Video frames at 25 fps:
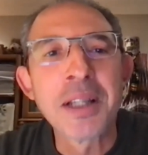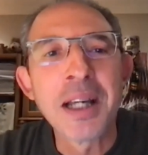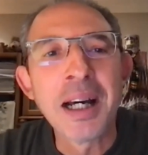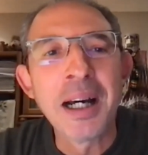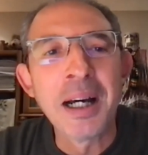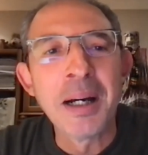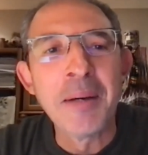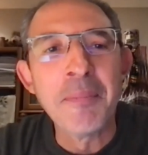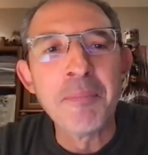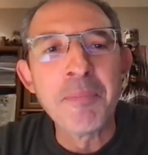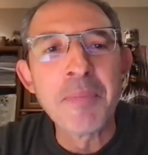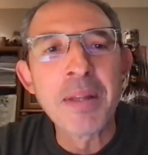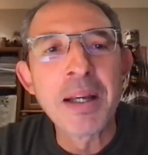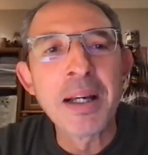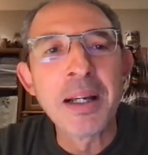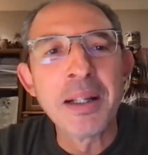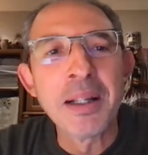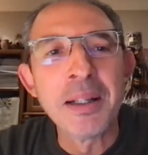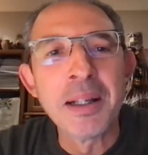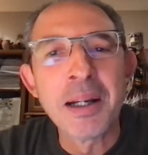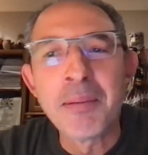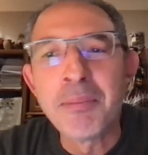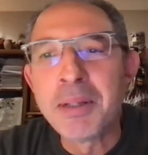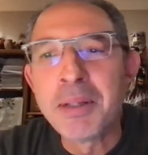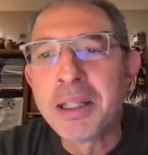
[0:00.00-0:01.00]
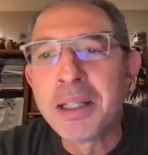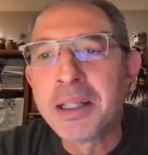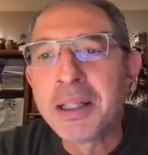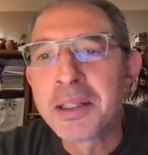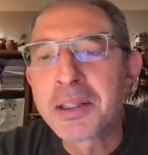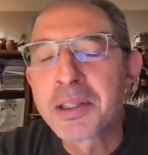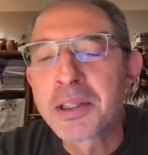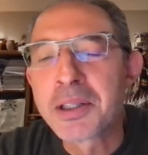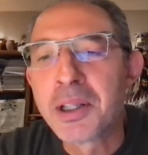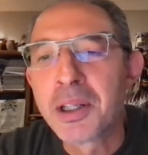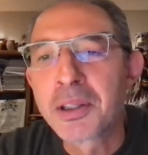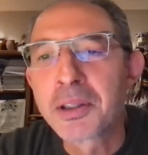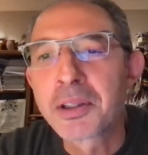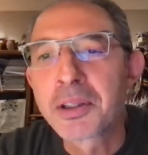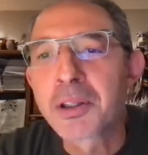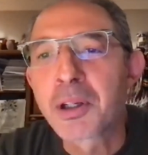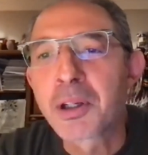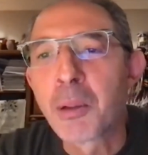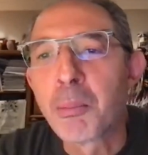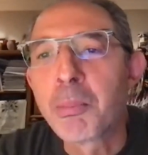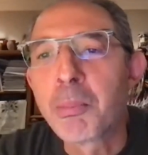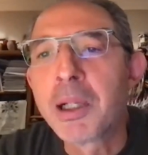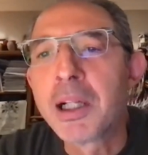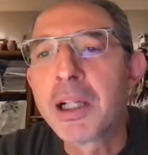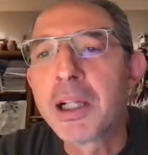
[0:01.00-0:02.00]
And I mean, it's not
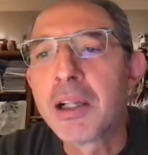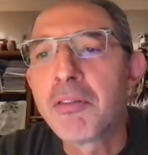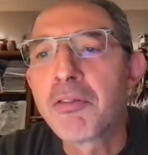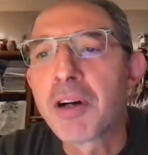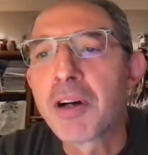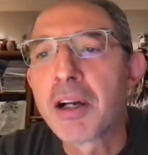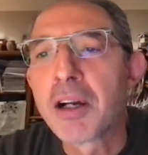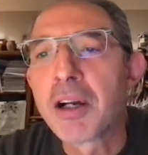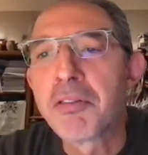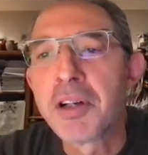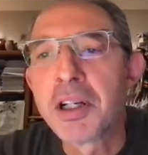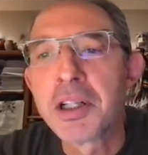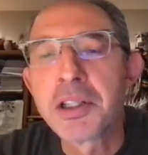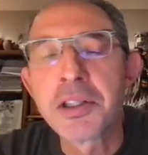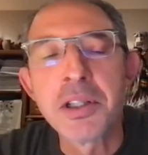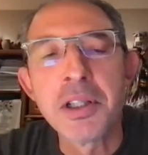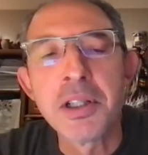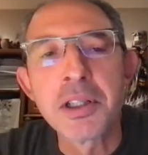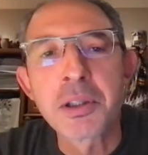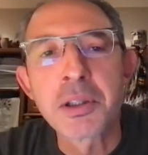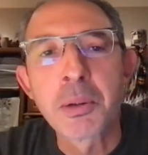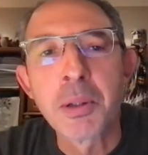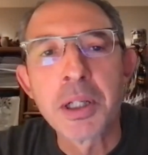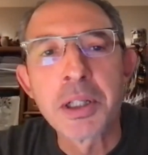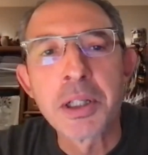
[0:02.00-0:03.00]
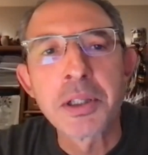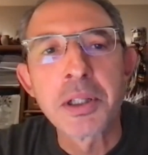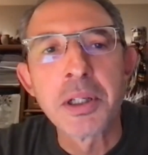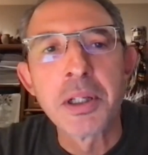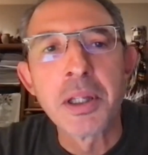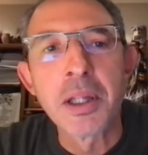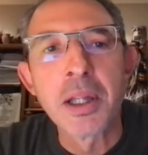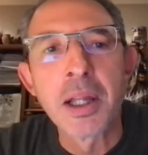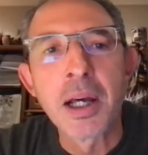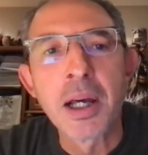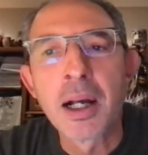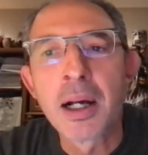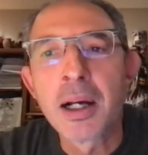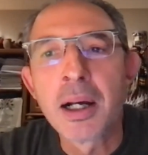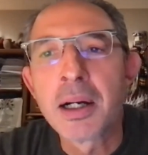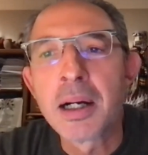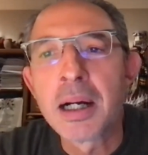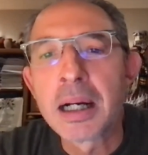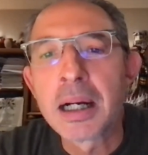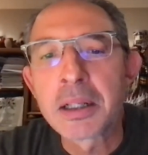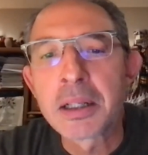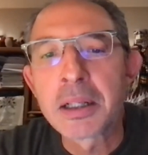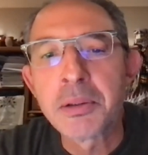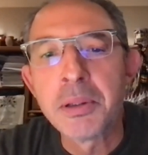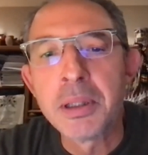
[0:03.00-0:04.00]
completely far-fetched, this question. There are
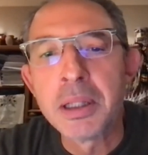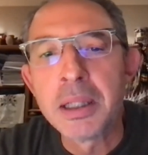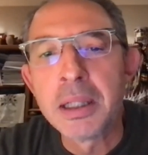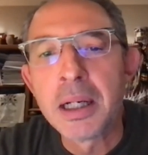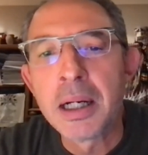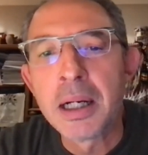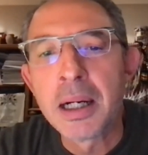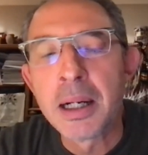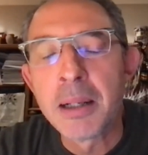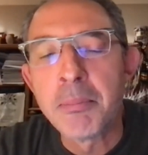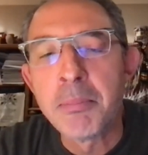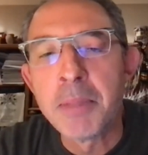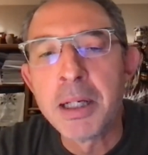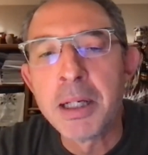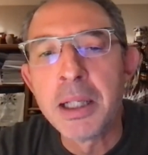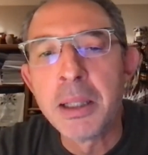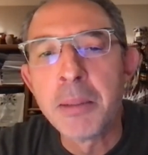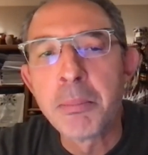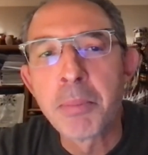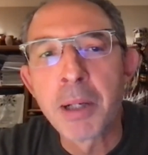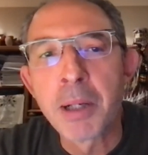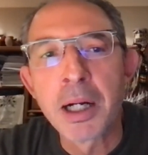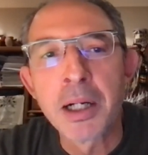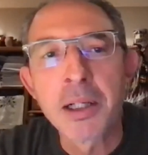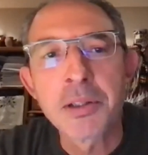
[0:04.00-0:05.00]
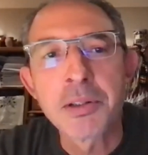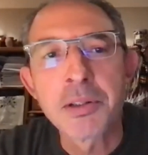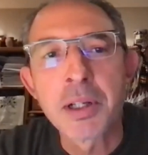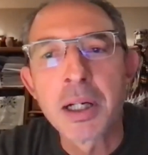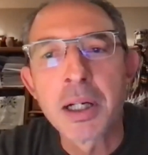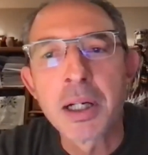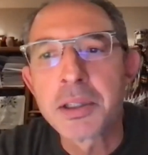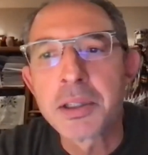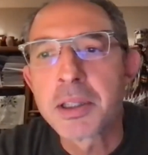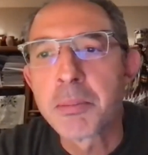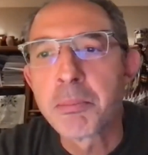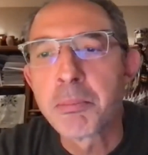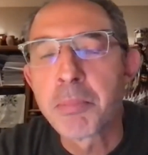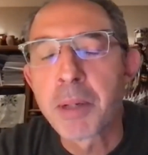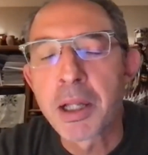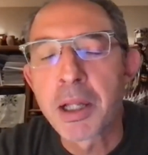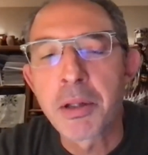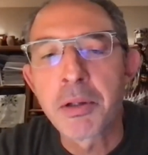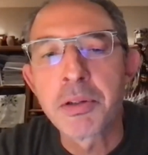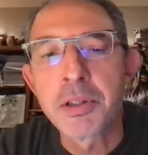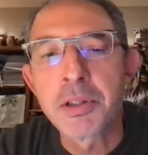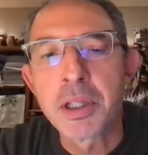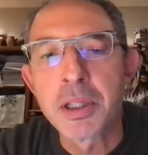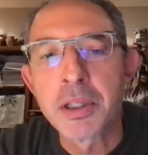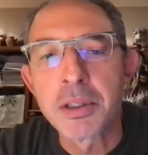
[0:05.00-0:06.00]
actually many parasites and
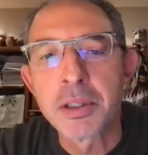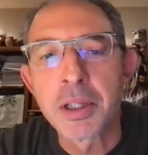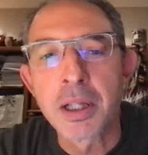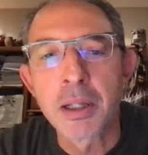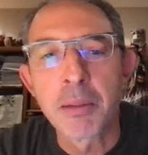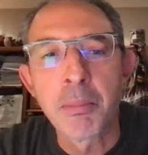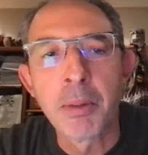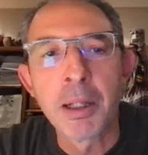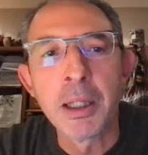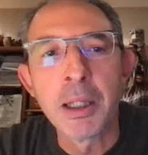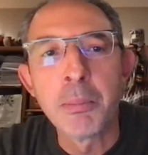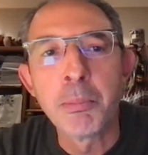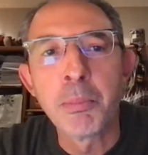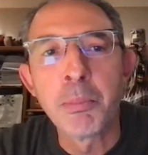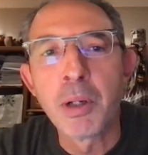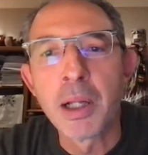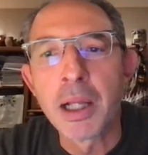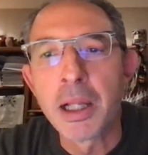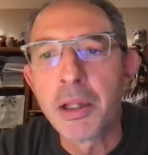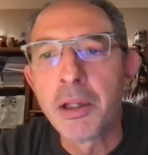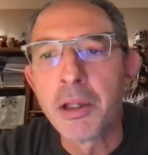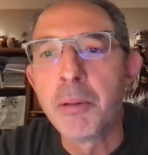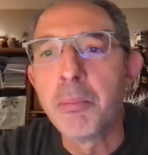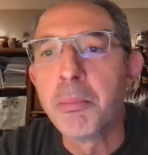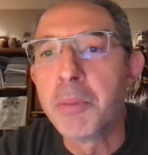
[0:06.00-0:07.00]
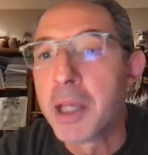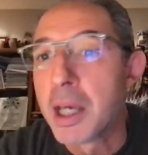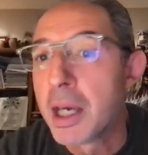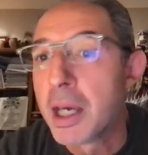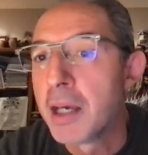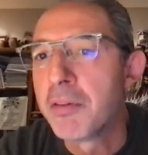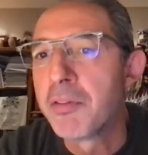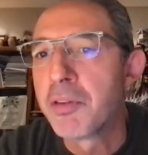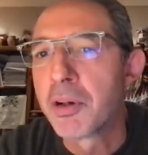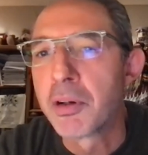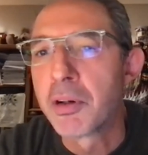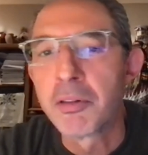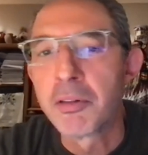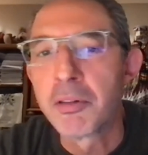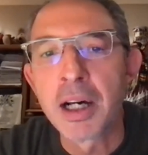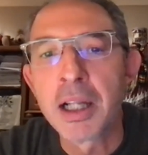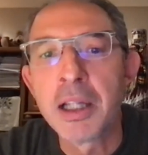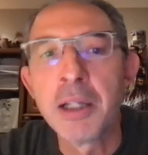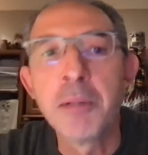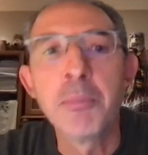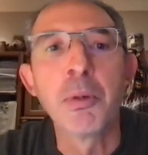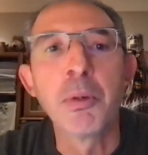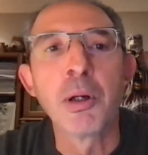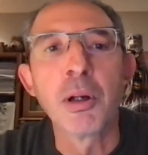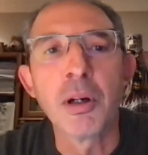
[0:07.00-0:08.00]
pathogens that manipulate the behavior of
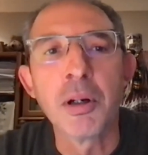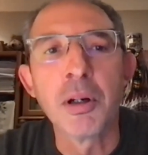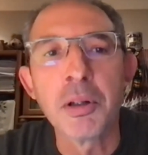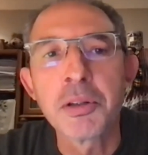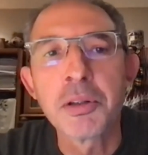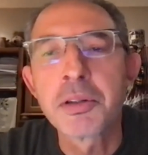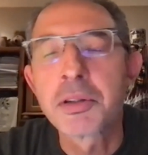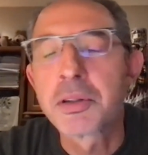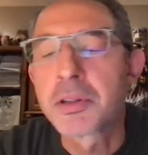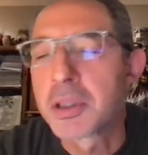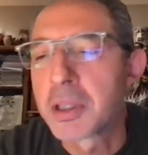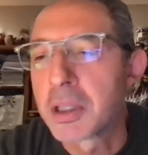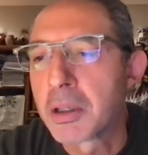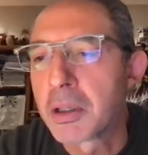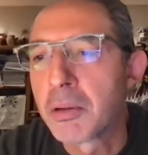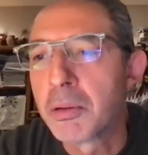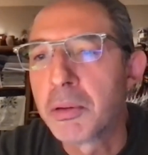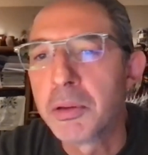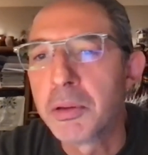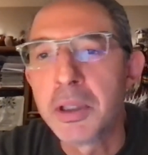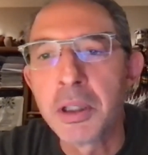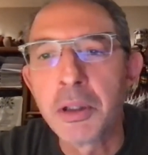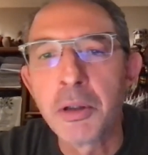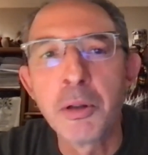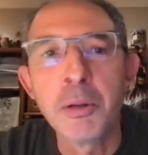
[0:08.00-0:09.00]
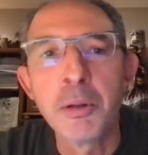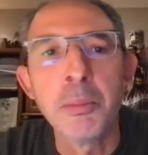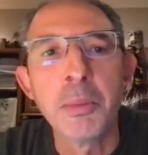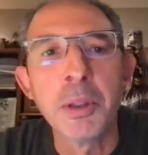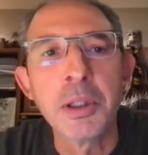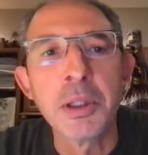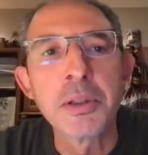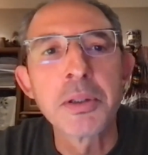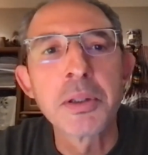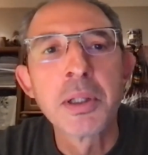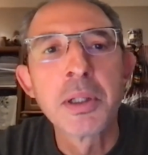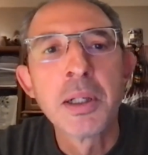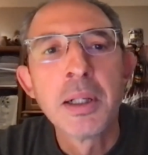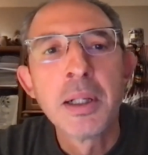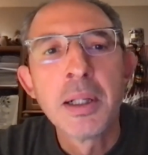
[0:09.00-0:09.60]
animal hosts, including humans.